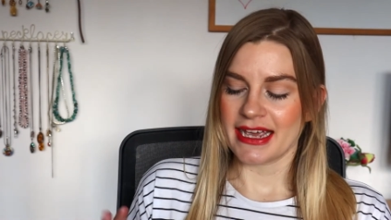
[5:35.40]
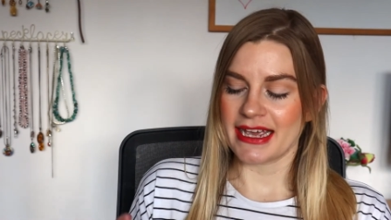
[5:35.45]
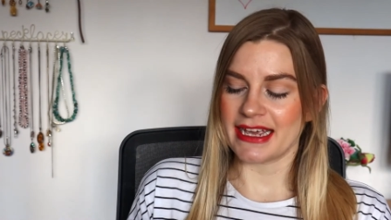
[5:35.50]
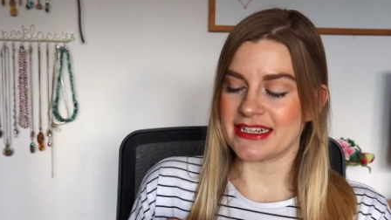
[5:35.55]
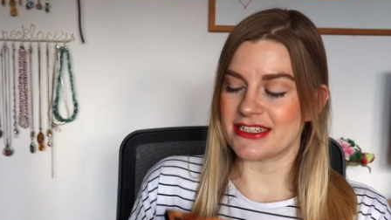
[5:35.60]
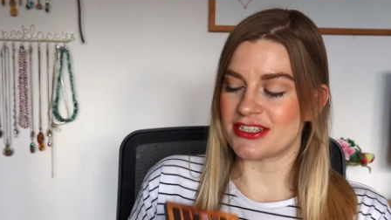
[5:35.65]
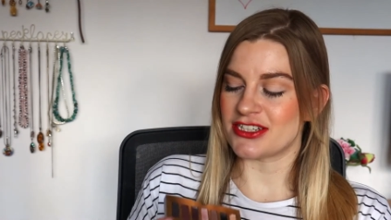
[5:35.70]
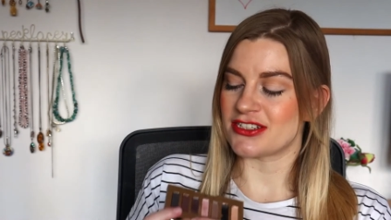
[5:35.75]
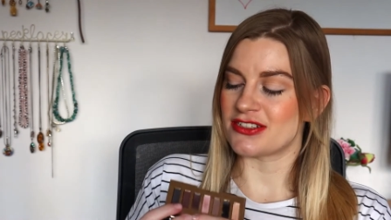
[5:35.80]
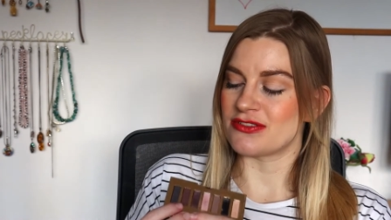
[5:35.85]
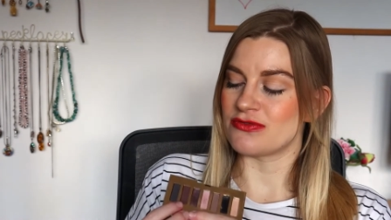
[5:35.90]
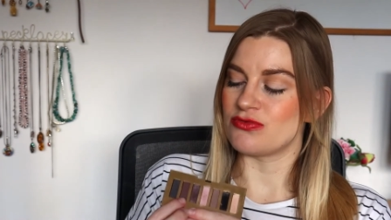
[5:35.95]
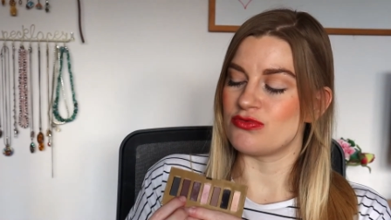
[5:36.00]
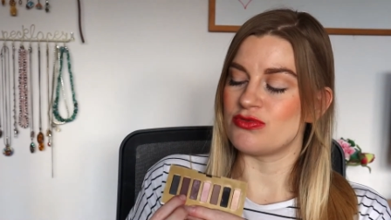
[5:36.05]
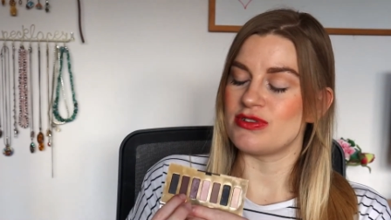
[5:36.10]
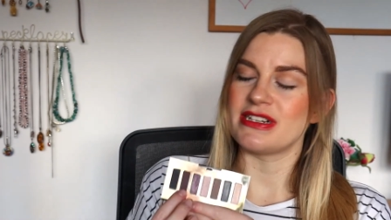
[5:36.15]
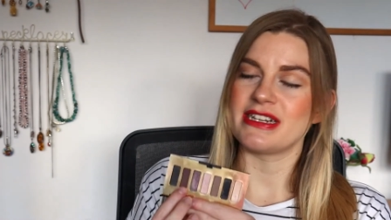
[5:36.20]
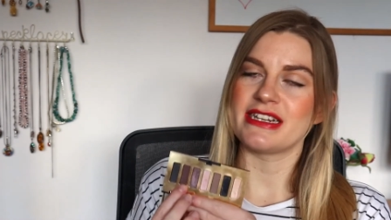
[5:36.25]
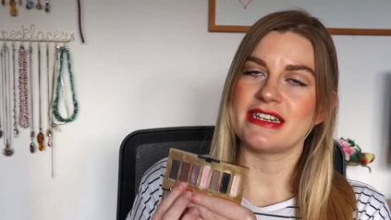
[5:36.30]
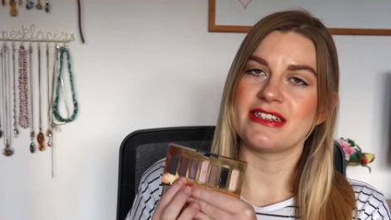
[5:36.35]
It's just a
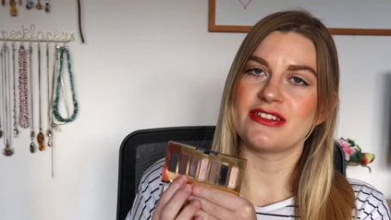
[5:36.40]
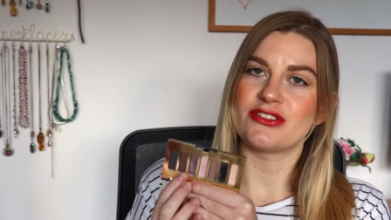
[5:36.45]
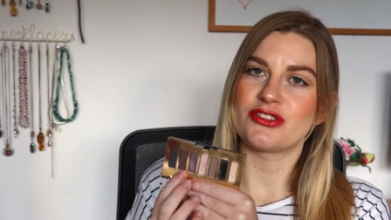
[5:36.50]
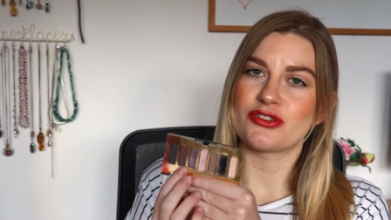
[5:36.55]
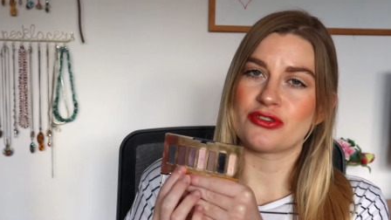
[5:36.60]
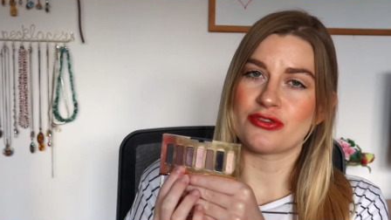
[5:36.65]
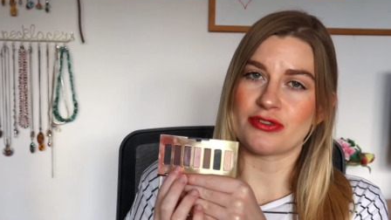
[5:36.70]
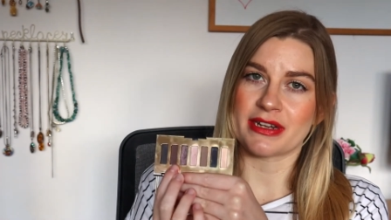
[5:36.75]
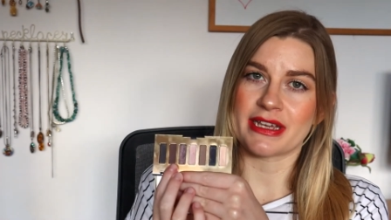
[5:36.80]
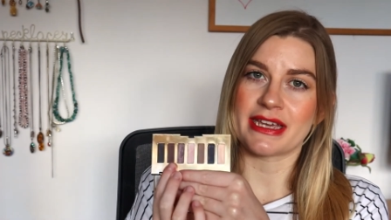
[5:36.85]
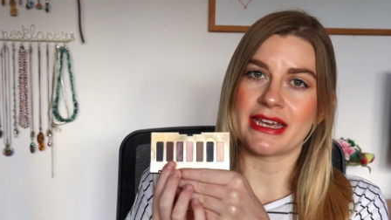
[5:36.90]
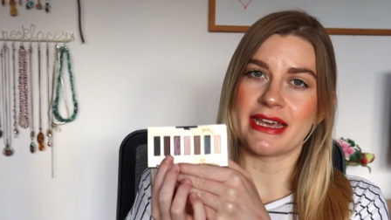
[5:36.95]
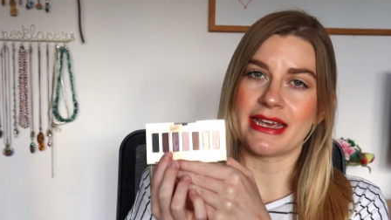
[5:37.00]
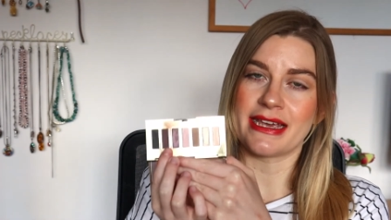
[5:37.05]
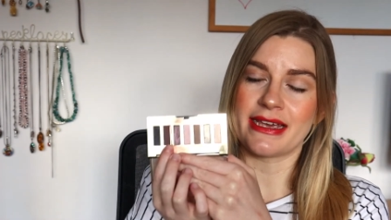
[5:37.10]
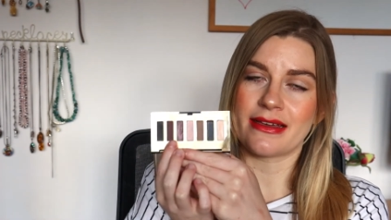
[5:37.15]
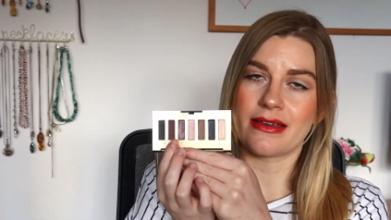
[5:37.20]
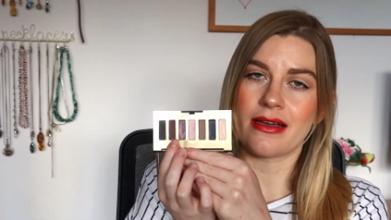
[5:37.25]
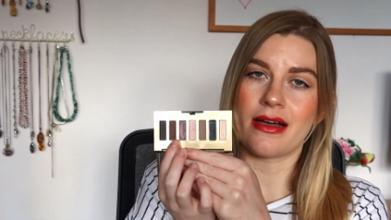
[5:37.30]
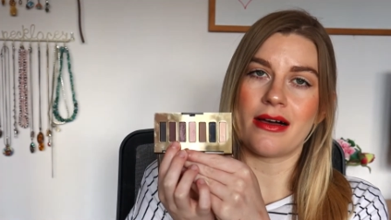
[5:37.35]
really
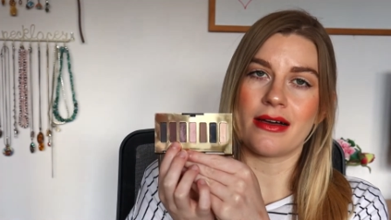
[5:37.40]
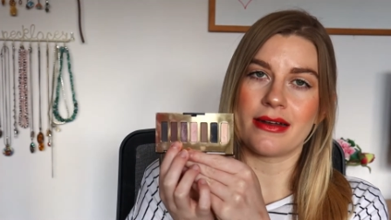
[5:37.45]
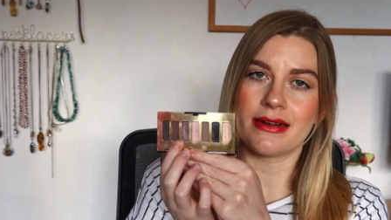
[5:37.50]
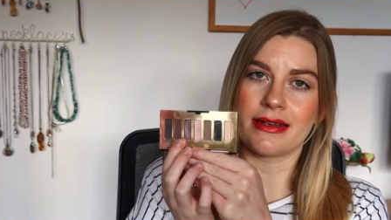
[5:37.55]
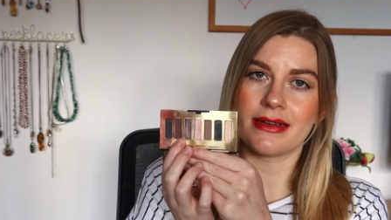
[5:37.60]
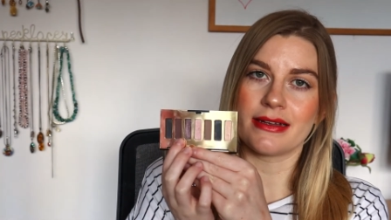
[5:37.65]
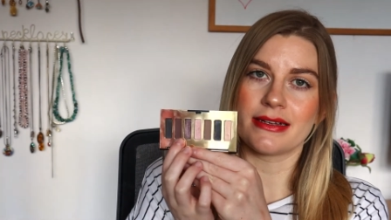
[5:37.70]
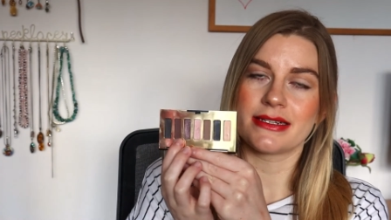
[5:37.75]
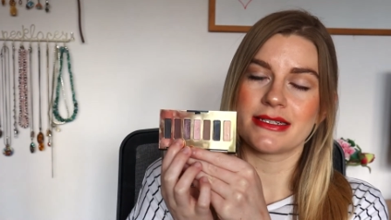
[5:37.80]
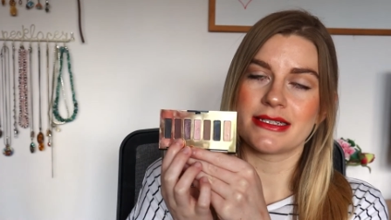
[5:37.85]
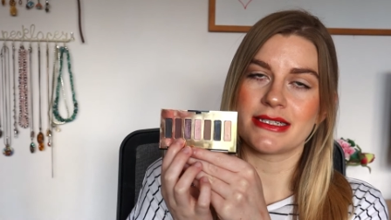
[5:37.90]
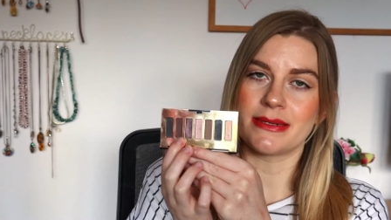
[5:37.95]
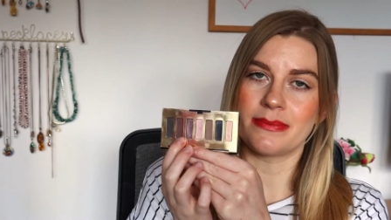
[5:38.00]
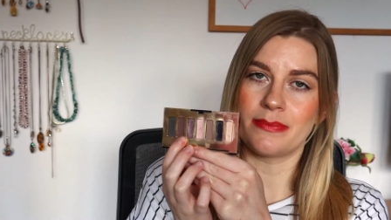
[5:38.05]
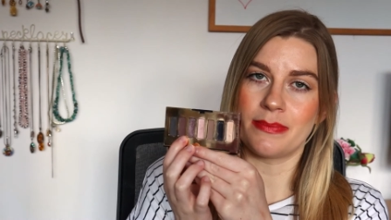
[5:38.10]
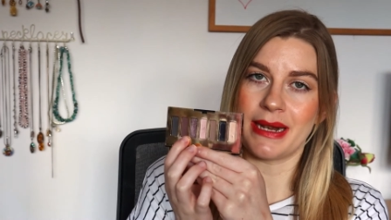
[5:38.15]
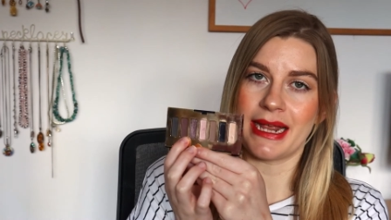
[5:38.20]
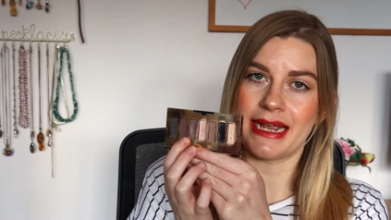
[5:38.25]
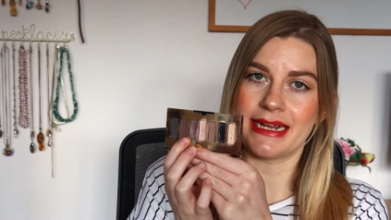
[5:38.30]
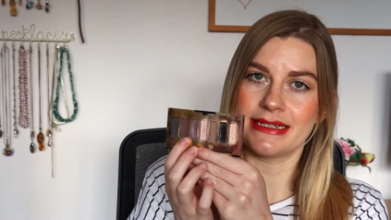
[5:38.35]
tricky colour to
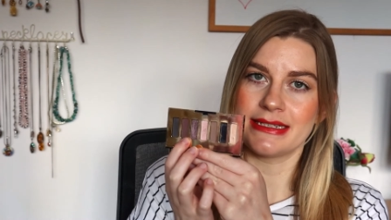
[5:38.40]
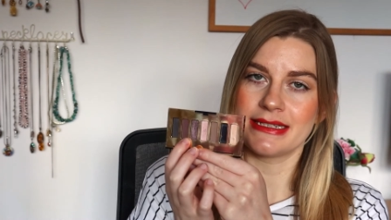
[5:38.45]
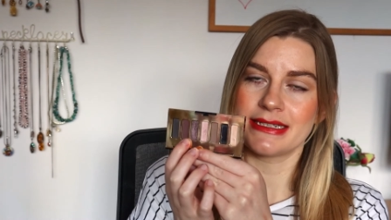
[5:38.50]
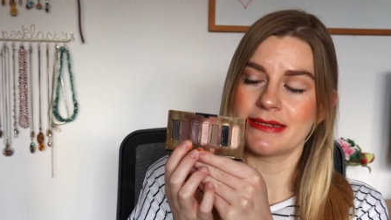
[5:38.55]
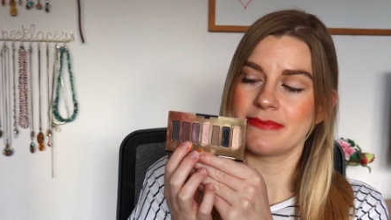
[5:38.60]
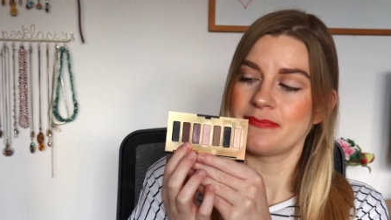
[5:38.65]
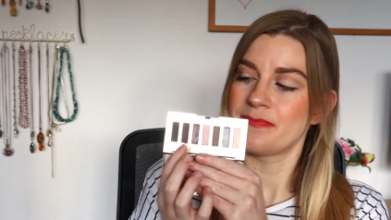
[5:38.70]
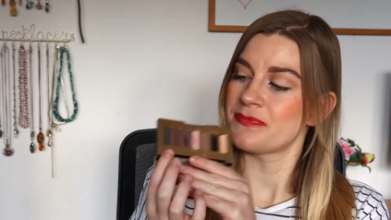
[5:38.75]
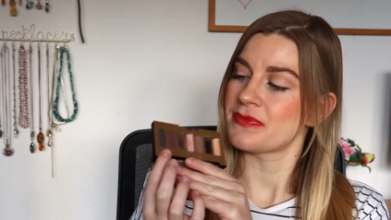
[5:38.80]
blend.